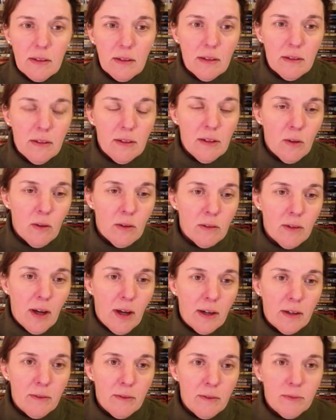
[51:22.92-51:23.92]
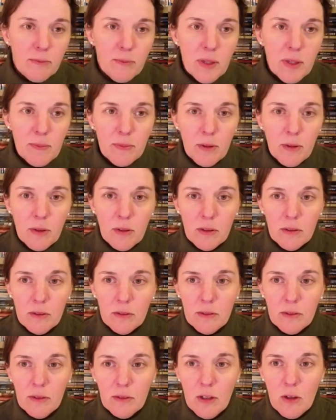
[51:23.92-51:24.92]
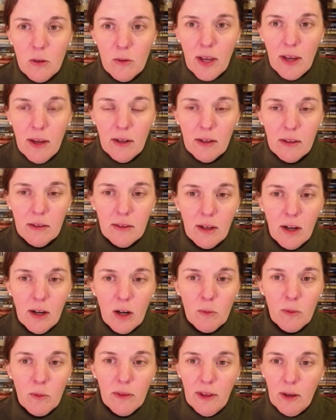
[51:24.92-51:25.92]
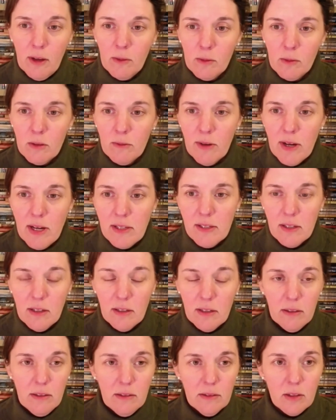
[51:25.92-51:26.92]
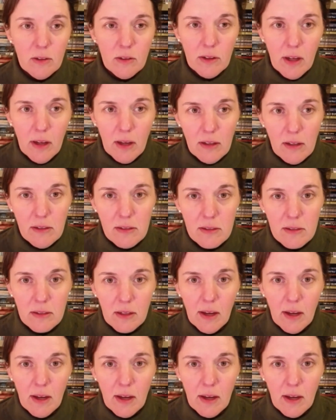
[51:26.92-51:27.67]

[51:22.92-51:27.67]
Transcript: a lot of people located there when they were raising their kids,